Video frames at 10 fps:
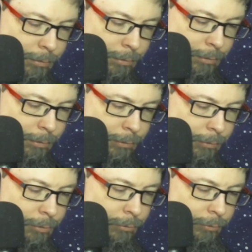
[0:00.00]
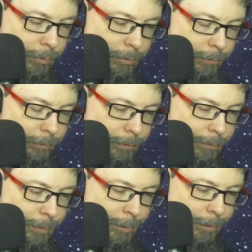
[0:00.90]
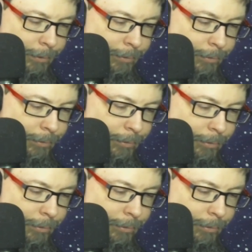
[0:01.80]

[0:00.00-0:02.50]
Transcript: Like the snow is starting in 15 minutes.